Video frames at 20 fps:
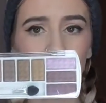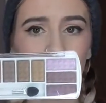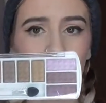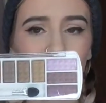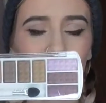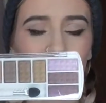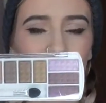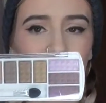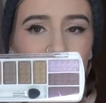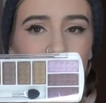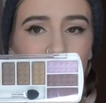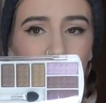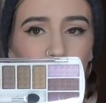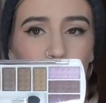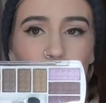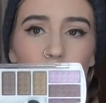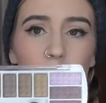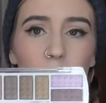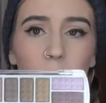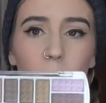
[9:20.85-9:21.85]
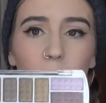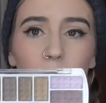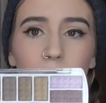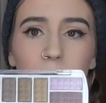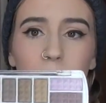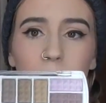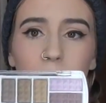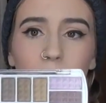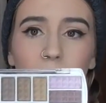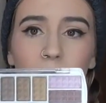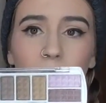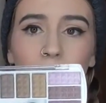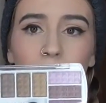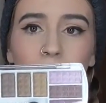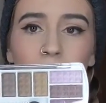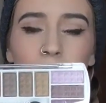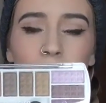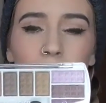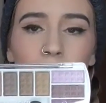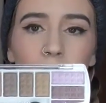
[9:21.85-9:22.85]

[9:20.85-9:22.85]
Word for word: that has so many products in